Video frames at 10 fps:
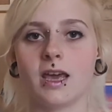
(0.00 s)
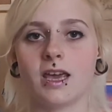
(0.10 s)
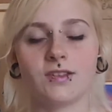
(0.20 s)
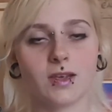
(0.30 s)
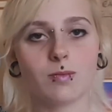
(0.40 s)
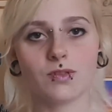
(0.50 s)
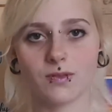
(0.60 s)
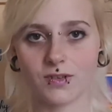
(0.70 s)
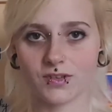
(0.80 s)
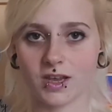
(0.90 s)
Examples
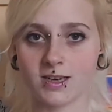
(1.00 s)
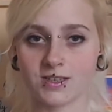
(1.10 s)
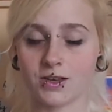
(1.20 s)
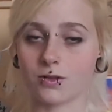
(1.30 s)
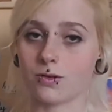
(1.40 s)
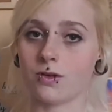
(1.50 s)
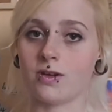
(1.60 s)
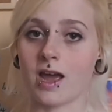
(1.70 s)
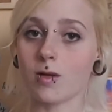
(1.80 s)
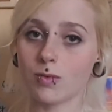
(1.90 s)
of the sage
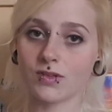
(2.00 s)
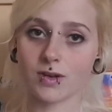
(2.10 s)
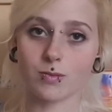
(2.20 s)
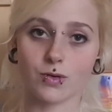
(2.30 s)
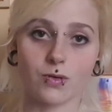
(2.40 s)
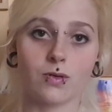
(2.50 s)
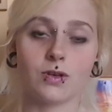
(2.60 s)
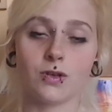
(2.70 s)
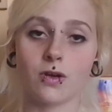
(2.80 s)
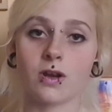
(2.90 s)
include Albus Dumbledore,
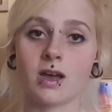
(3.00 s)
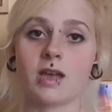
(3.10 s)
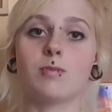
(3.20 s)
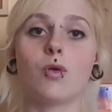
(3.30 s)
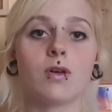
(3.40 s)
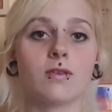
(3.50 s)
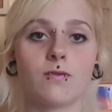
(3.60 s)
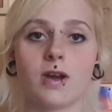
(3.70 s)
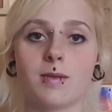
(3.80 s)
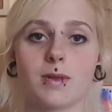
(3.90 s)
Yoda, and Morgan
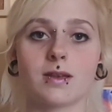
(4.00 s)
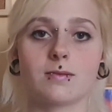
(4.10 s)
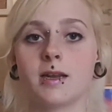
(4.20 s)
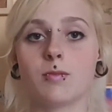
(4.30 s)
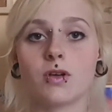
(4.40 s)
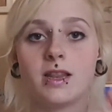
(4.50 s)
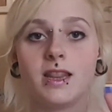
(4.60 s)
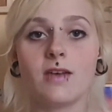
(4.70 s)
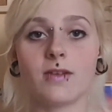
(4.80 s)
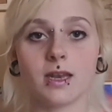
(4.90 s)
Freeman. Number
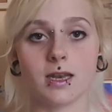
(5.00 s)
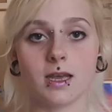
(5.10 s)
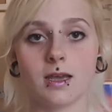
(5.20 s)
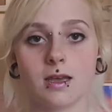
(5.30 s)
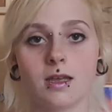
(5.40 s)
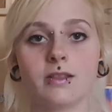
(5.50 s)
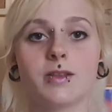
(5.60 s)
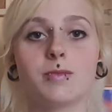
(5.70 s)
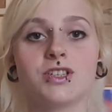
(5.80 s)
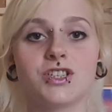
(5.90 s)
11,
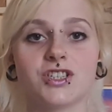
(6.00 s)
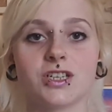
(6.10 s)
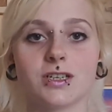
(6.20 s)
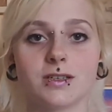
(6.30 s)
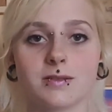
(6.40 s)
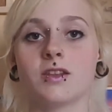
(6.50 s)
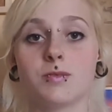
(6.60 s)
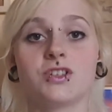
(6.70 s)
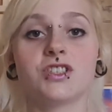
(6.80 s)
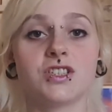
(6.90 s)
the magician. The
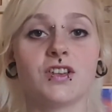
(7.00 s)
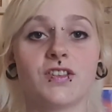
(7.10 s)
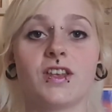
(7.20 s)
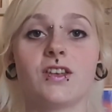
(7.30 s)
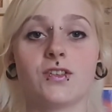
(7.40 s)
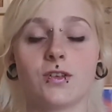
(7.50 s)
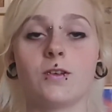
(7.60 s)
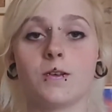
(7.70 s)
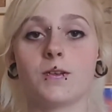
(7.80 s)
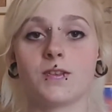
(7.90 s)
magician seeks to
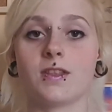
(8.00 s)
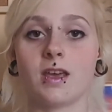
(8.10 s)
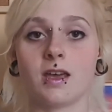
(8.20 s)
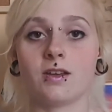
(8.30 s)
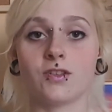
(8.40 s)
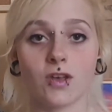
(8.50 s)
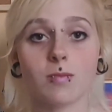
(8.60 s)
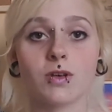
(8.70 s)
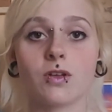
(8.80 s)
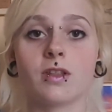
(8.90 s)
use their
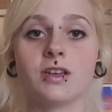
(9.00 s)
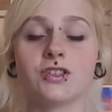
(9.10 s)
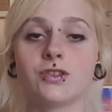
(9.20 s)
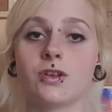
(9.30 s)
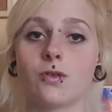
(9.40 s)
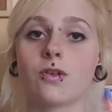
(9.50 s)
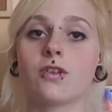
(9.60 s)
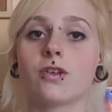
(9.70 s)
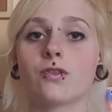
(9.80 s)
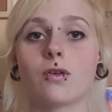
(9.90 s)
determined knowledge in order
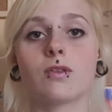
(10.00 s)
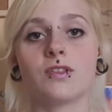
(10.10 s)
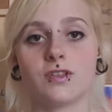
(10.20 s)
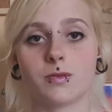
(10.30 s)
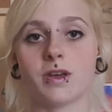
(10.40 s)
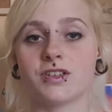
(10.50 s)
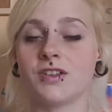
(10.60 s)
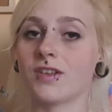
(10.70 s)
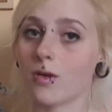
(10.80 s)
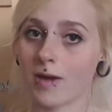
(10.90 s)
to control the
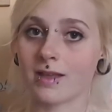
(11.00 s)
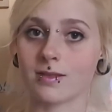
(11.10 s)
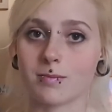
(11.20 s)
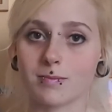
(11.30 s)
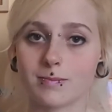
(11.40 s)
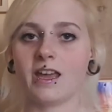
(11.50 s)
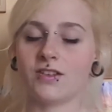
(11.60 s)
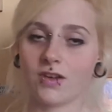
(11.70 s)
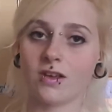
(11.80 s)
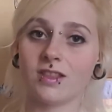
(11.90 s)
situations around them.
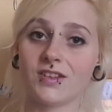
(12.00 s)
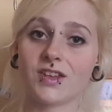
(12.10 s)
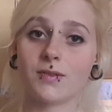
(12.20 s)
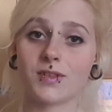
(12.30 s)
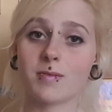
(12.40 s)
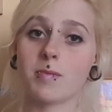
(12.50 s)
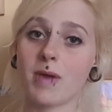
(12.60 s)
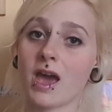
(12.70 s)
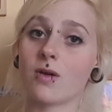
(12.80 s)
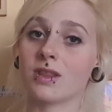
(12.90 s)
In turn, this gives them a
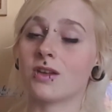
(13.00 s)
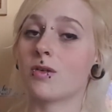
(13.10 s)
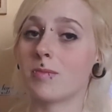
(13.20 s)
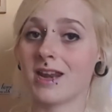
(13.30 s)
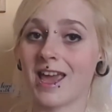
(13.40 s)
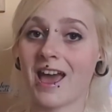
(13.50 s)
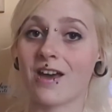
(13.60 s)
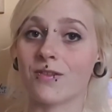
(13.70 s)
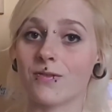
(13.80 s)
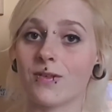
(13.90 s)
power that not many
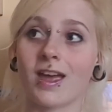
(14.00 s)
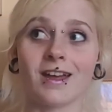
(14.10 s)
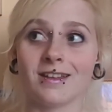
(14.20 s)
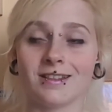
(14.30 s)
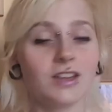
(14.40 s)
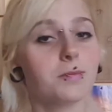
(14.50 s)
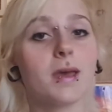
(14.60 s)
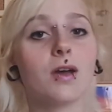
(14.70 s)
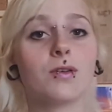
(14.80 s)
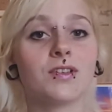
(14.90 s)
have, and this
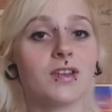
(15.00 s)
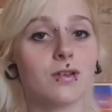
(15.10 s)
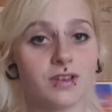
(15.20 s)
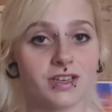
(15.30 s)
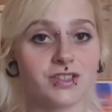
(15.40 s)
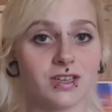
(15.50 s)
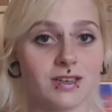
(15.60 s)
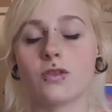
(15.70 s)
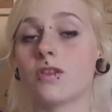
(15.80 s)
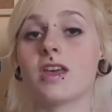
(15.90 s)
power is their
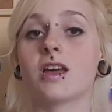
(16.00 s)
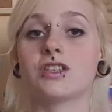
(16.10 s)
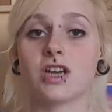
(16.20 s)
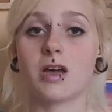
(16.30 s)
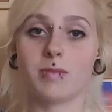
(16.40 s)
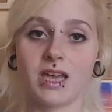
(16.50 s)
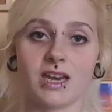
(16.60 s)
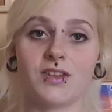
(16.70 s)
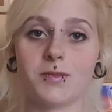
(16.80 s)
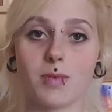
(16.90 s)
addiction, though they are charming
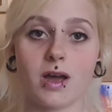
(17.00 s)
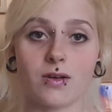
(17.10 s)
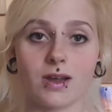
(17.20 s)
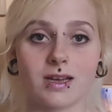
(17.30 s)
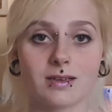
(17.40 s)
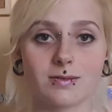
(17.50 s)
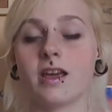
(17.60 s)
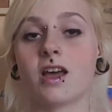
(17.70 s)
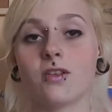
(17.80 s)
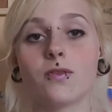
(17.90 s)
and inspiring.
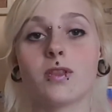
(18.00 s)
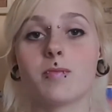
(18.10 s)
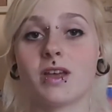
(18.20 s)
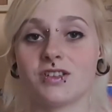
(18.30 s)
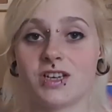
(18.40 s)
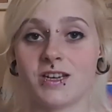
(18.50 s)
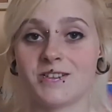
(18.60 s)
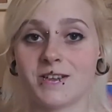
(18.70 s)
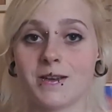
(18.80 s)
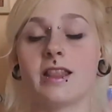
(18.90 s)
Their colourful
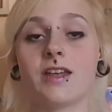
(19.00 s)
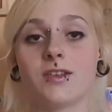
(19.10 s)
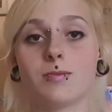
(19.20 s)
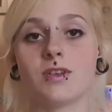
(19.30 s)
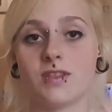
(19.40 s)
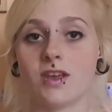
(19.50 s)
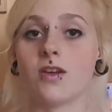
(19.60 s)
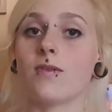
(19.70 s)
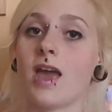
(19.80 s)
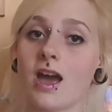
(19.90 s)
imagination allows them to think
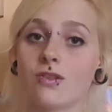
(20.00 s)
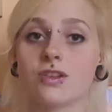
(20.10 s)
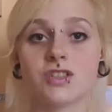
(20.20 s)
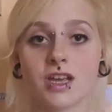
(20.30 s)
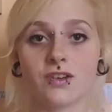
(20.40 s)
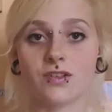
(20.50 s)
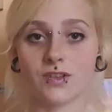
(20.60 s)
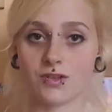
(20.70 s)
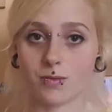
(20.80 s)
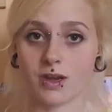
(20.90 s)
of how to change
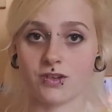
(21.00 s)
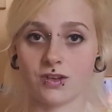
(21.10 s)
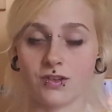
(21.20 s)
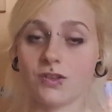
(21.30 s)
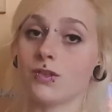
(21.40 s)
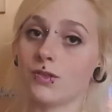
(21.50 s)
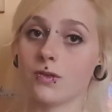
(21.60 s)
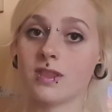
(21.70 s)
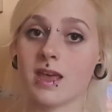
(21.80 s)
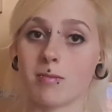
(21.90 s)
situations to
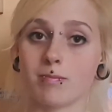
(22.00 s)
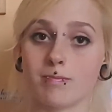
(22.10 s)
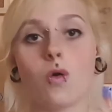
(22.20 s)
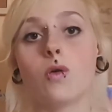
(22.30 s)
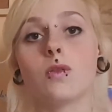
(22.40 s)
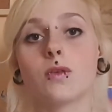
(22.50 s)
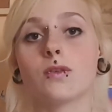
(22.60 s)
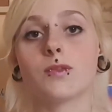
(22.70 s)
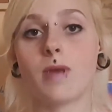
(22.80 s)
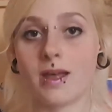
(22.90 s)
suit them, or
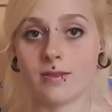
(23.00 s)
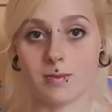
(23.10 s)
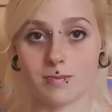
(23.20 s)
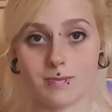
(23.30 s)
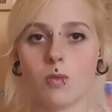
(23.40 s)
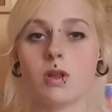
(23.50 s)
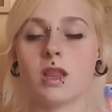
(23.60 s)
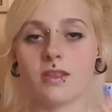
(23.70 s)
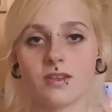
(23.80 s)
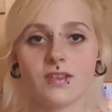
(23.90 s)
those around them. While
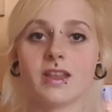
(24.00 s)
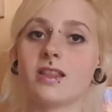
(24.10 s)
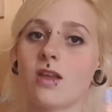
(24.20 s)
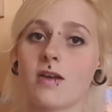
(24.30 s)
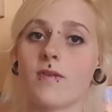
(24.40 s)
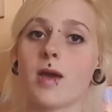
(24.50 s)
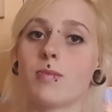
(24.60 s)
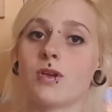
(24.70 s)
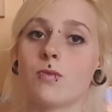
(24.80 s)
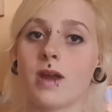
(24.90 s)
others let life
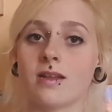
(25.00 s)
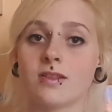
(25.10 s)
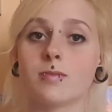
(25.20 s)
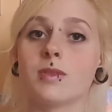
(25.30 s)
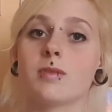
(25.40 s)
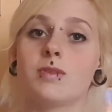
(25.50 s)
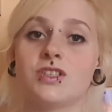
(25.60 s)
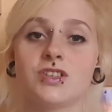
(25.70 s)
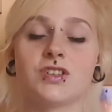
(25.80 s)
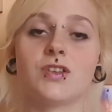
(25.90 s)
happen around them, the
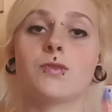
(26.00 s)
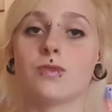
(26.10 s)
magician